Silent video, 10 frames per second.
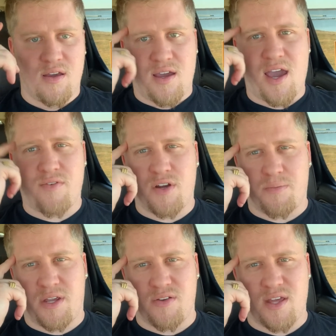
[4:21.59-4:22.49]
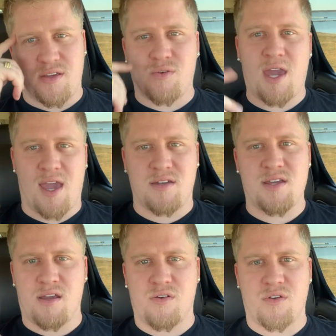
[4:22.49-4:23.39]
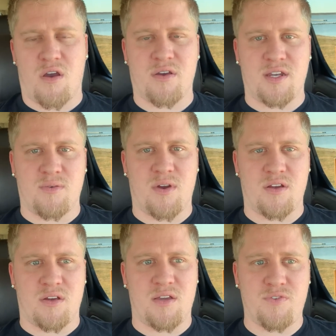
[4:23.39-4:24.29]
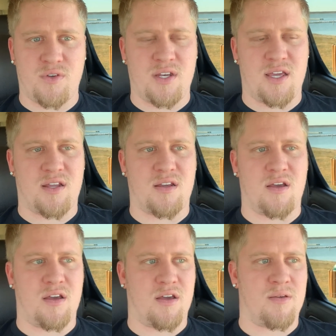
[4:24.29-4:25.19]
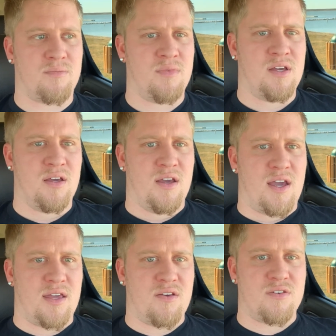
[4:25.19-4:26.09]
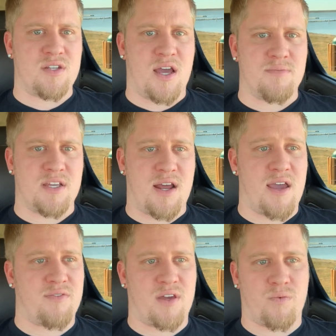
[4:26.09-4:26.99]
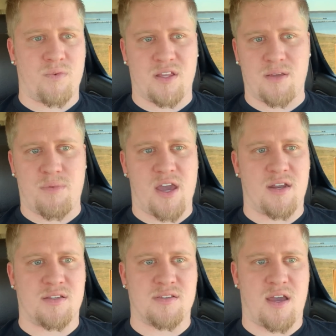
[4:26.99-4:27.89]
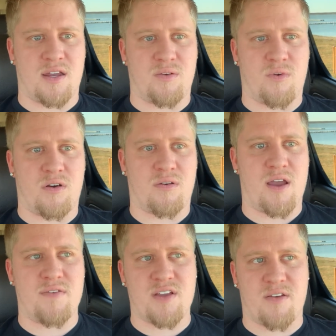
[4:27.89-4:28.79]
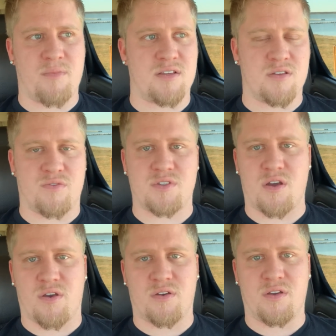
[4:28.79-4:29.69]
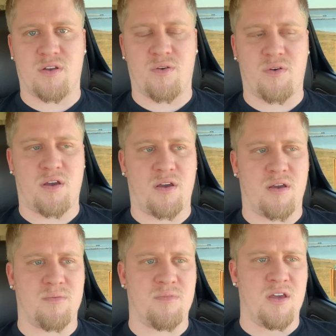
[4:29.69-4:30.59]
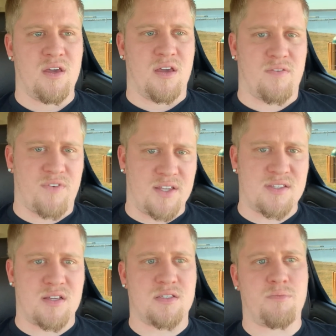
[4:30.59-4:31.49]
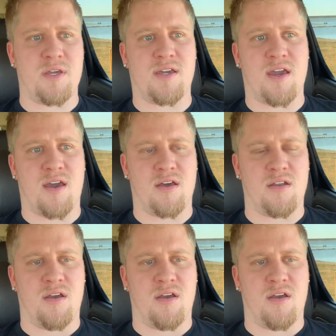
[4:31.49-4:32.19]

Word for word: have it up here that you can take your dog anywhere if you need it. Um, and there are times that I have like really bad anxiety where I have to have my service dog. You know, um, events I speak at,